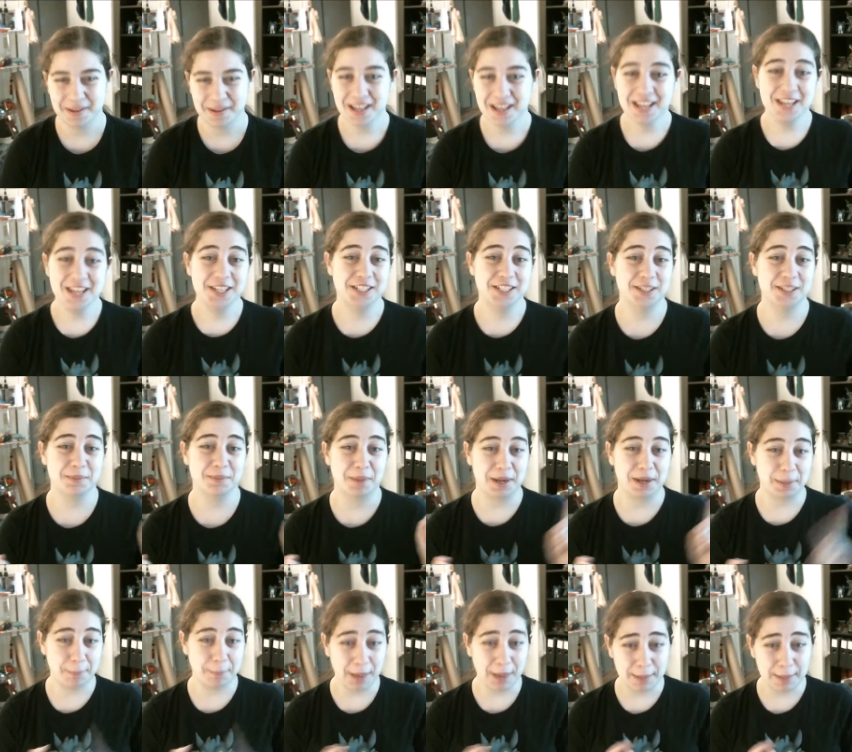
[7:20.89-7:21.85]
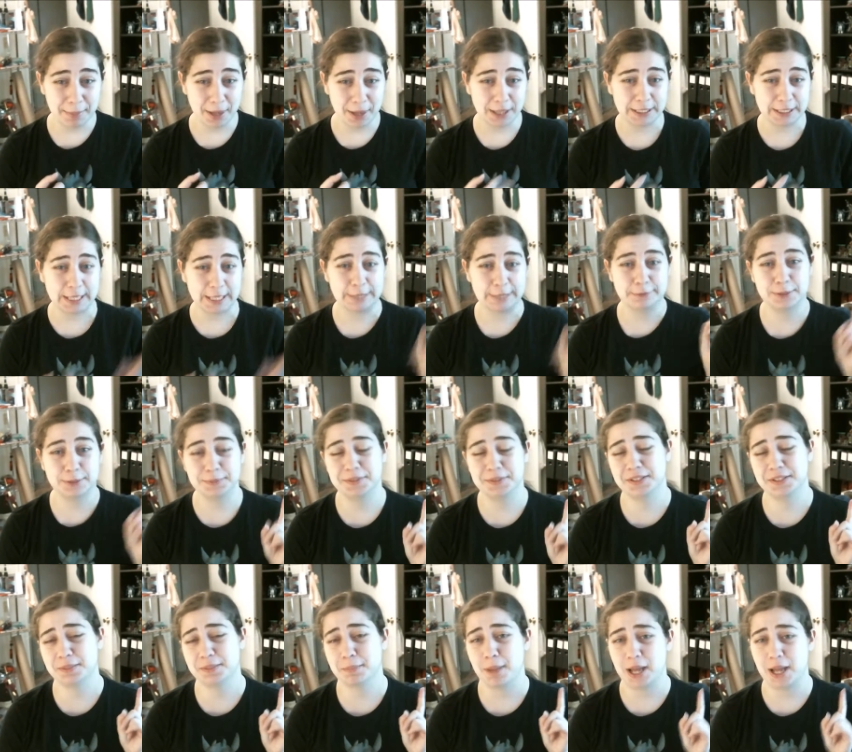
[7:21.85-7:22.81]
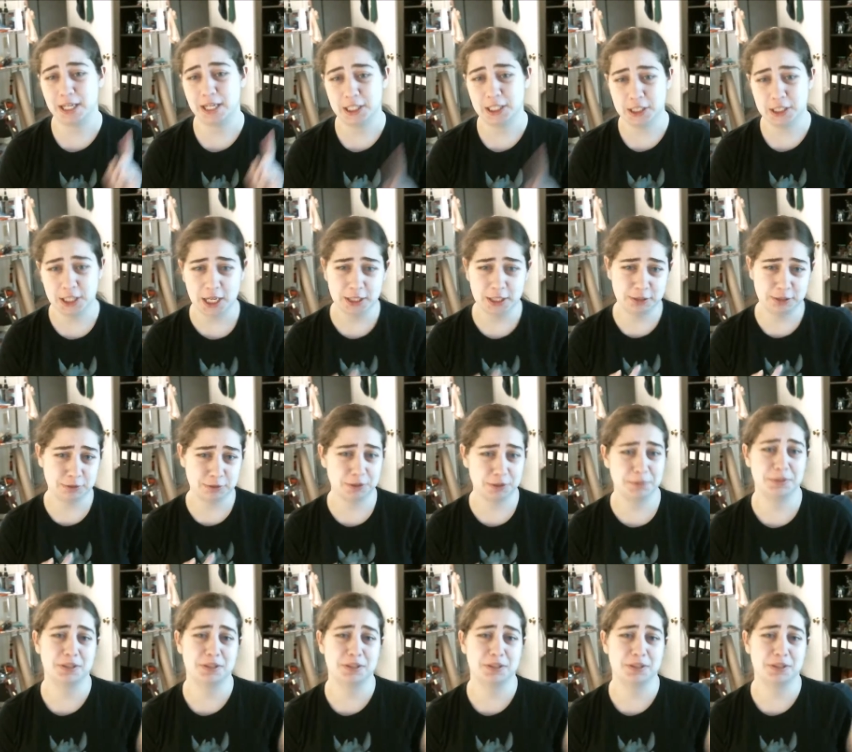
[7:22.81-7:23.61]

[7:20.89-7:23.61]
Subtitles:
She's a mod in my podcast group. She's a mod in Jen's group.